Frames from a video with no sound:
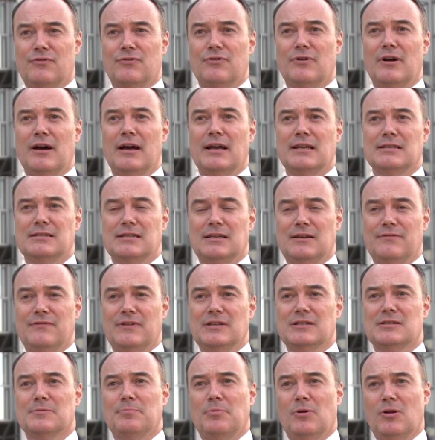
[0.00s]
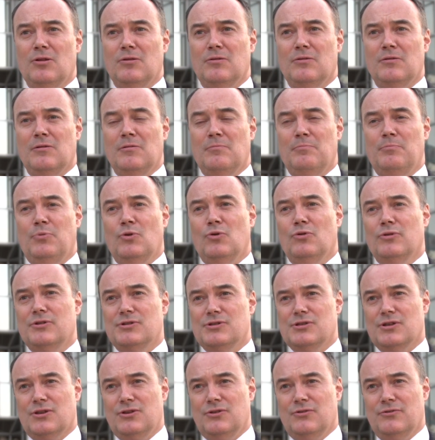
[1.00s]
variety of Interpol border
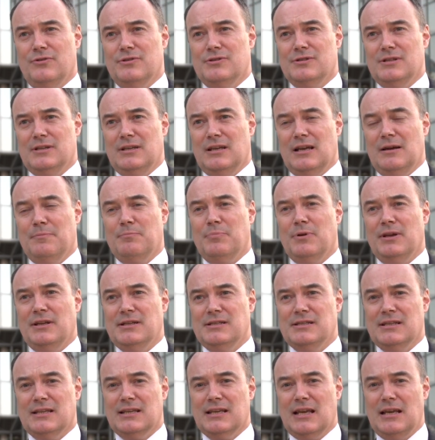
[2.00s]
security and policing